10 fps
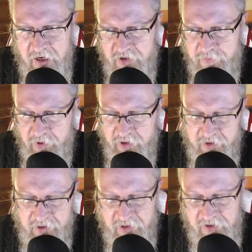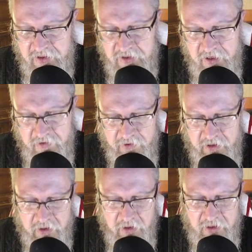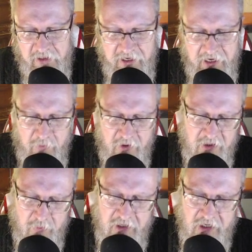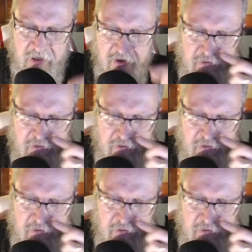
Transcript: point, and this is kind of the key one that we're going to kind of